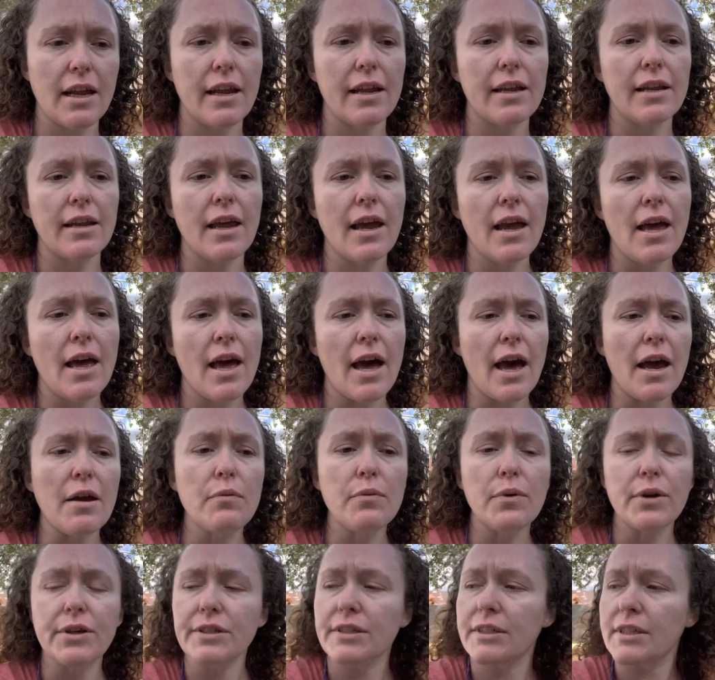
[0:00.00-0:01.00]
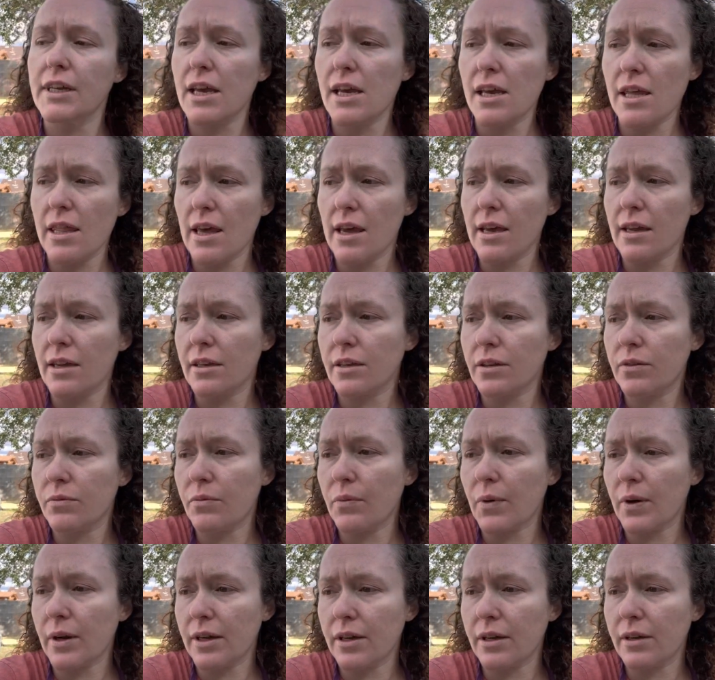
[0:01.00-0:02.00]
And I will say that
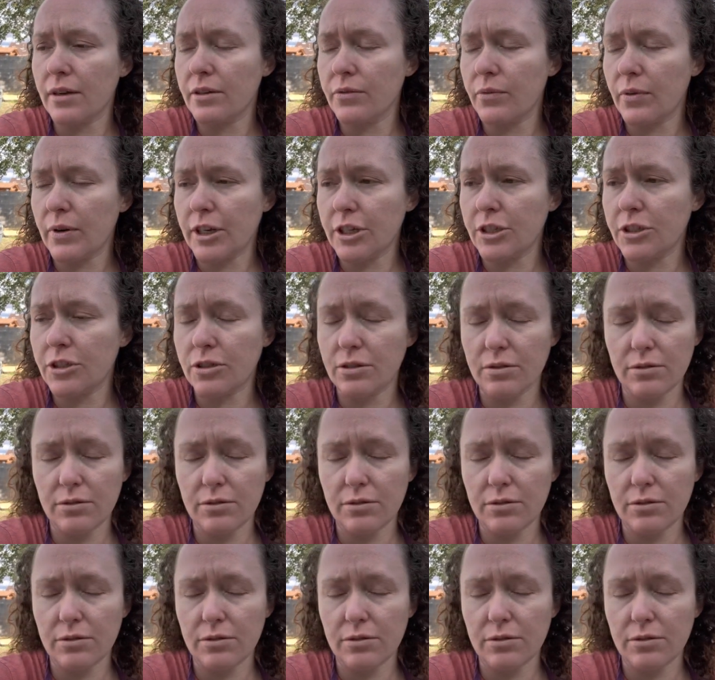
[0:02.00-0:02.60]
what when I